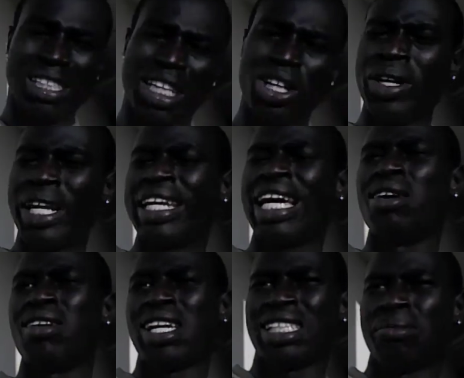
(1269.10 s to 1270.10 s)
uh, I know that now
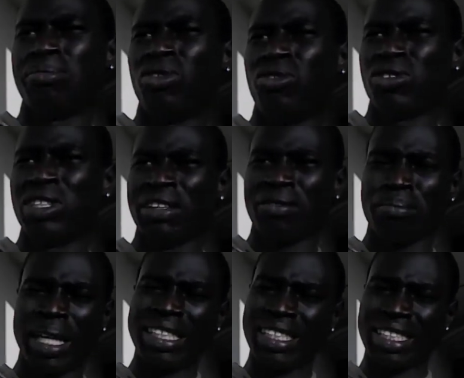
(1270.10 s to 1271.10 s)
because I've moved to different
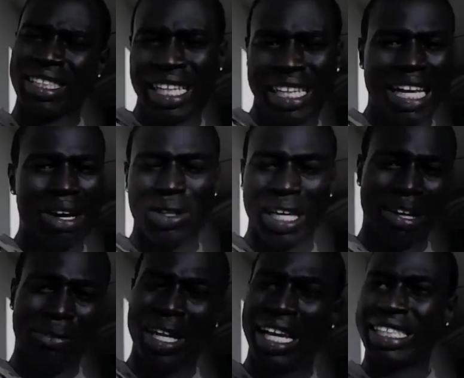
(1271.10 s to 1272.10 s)
places and I, that was, I
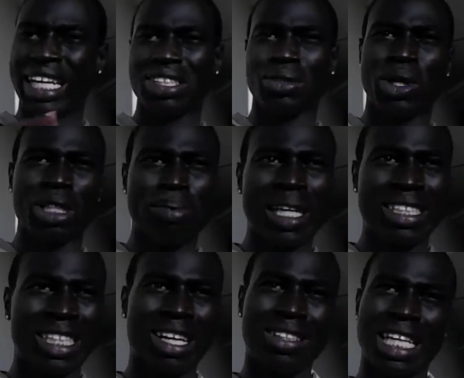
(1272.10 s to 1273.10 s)
realized that was the worst place.
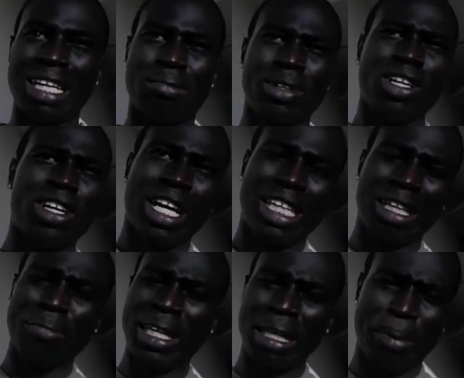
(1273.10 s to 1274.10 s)
And I was like, because
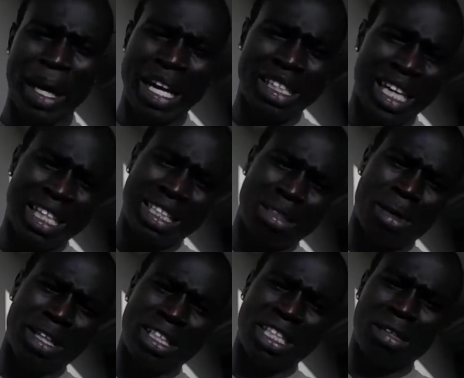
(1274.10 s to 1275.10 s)
I'm getting panic attacks and I'm
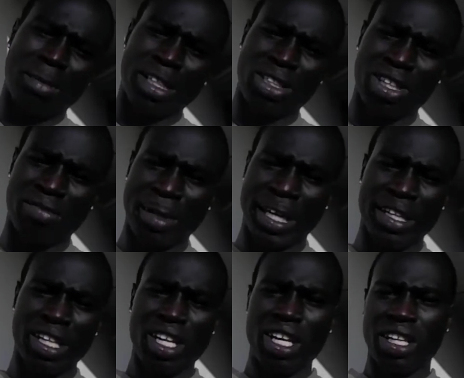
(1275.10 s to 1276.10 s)
about to kill myself, man.
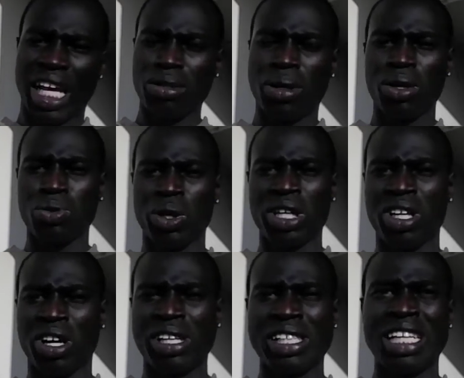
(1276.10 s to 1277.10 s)
That's why I was working
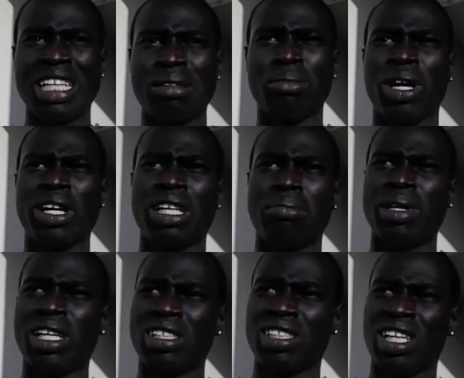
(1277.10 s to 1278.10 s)
hard in internet marketing
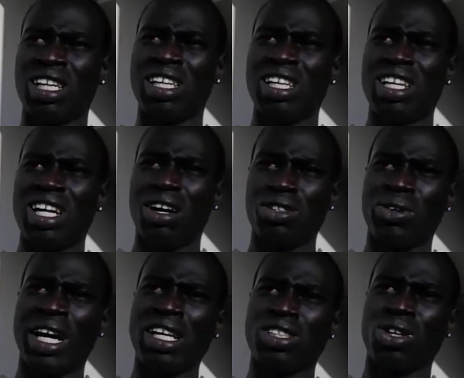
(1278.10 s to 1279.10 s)
because uh, I was
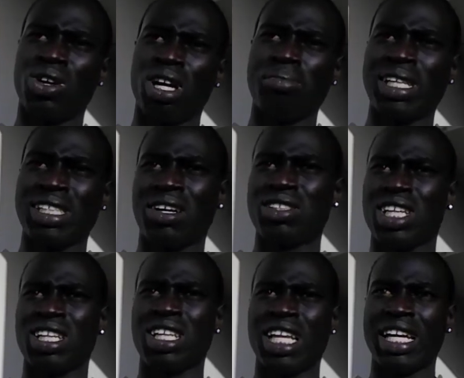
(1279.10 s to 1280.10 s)
grinding so hard because I was
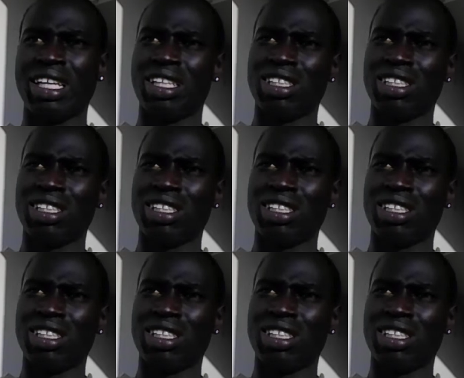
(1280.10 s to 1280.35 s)
trying to like